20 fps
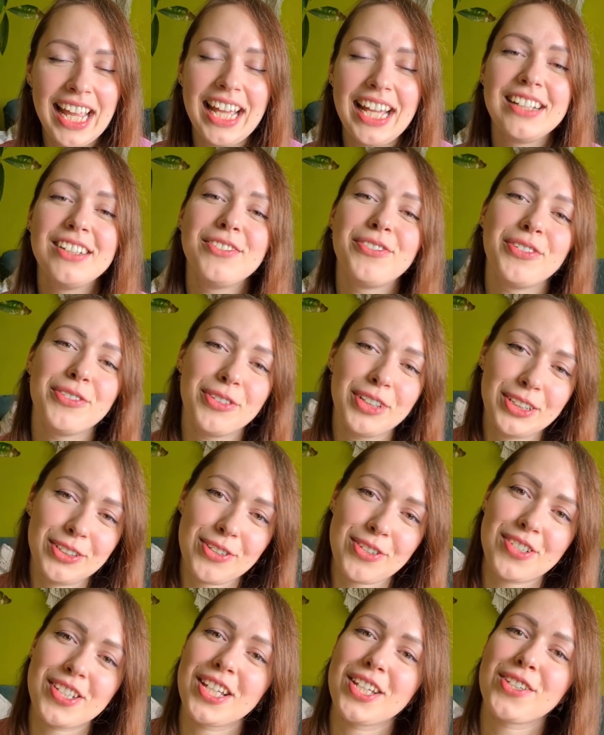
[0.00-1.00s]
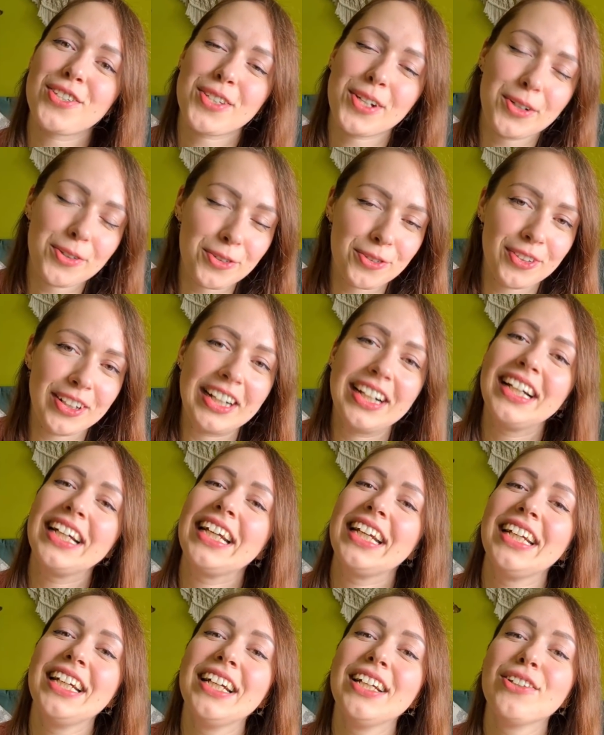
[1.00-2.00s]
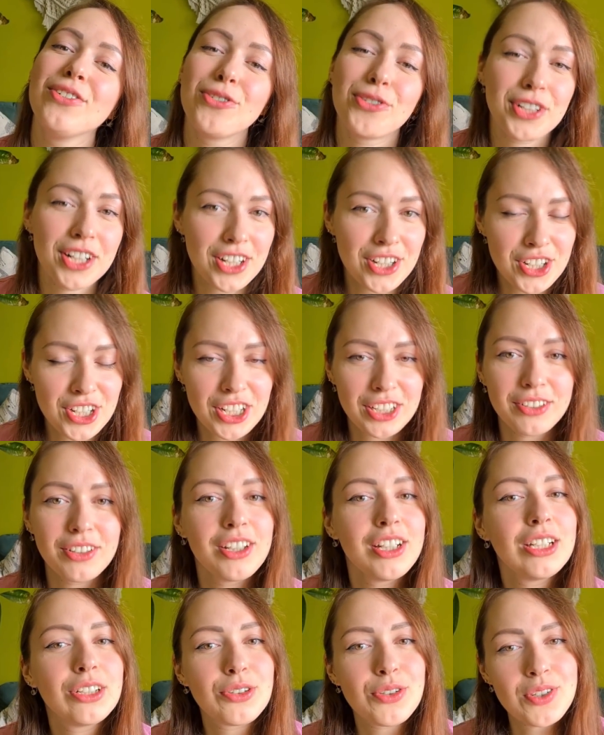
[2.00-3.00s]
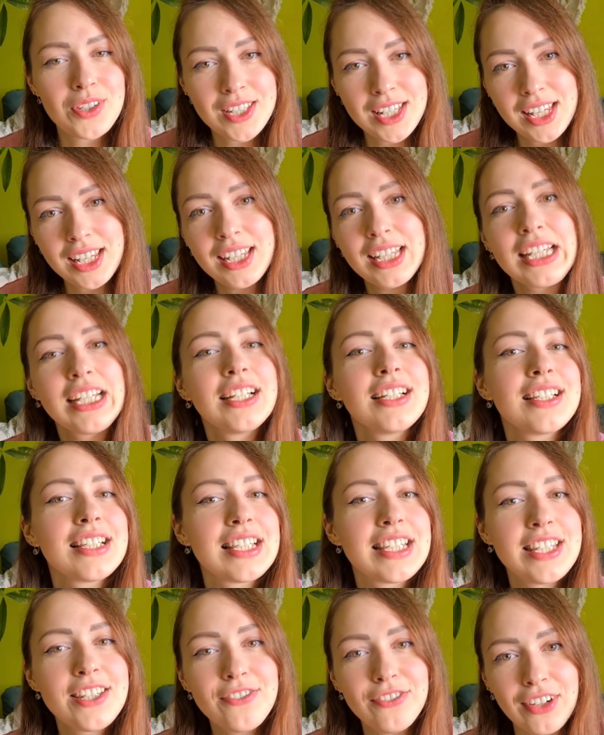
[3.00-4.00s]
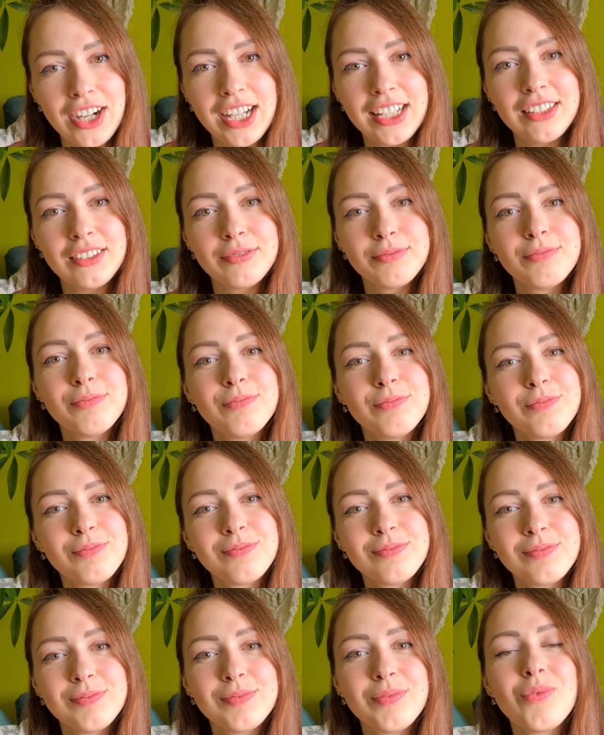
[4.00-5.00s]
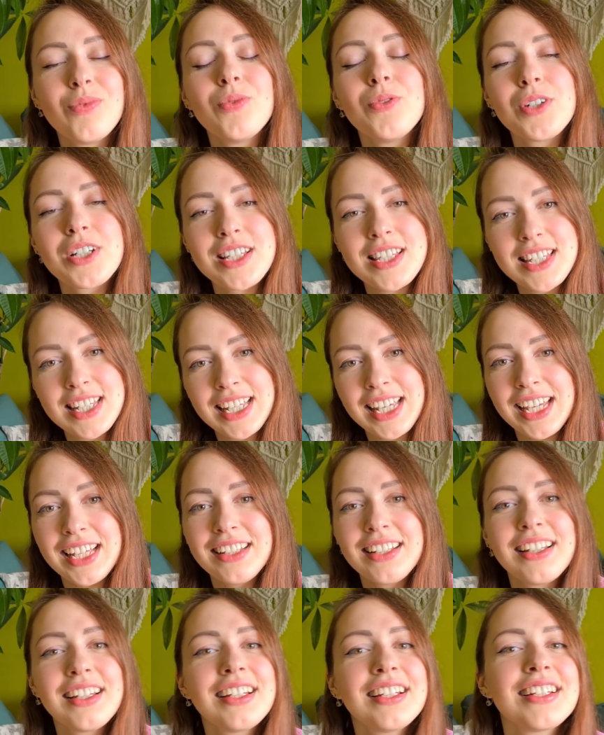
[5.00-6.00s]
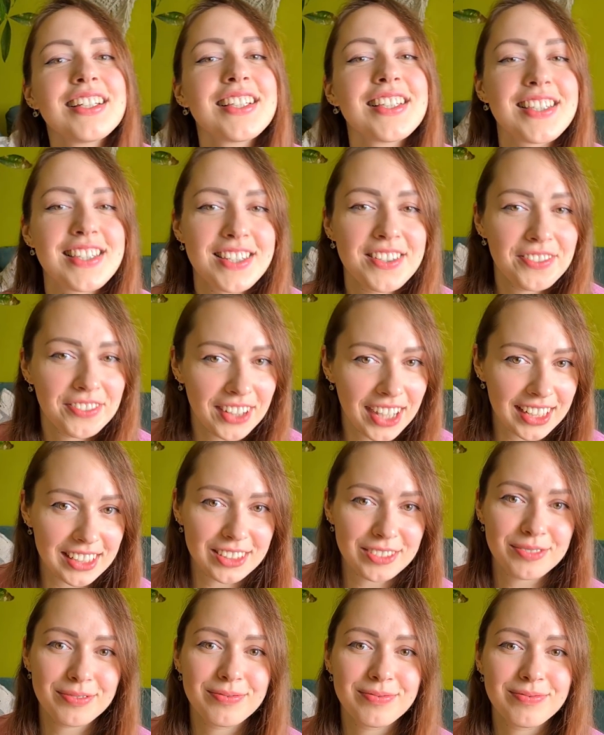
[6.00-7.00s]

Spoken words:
And if you want to say sofa in Russian, you need to say divan. Once again, divan.